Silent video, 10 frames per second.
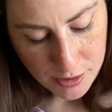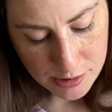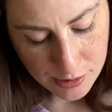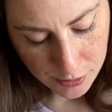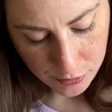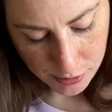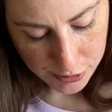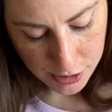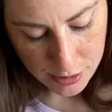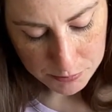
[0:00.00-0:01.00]
so I
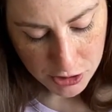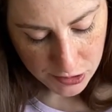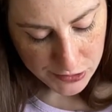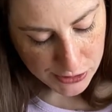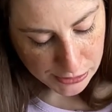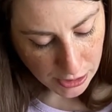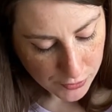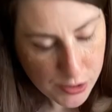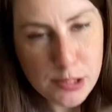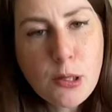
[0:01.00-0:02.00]
think I'm just going to lie
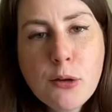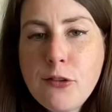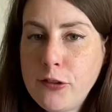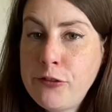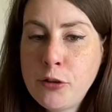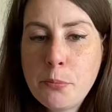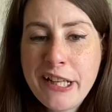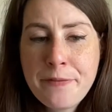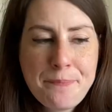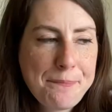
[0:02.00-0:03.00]
on the sofa for a
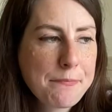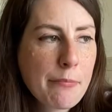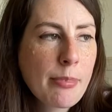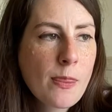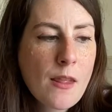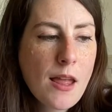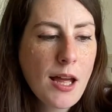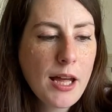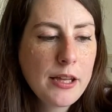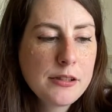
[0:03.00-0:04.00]
bit
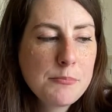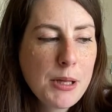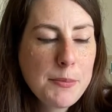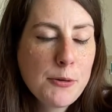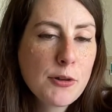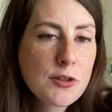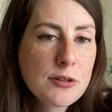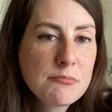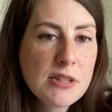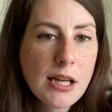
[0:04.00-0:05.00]
and maybe watch
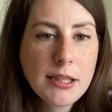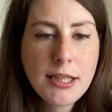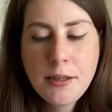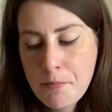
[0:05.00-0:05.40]
some telly.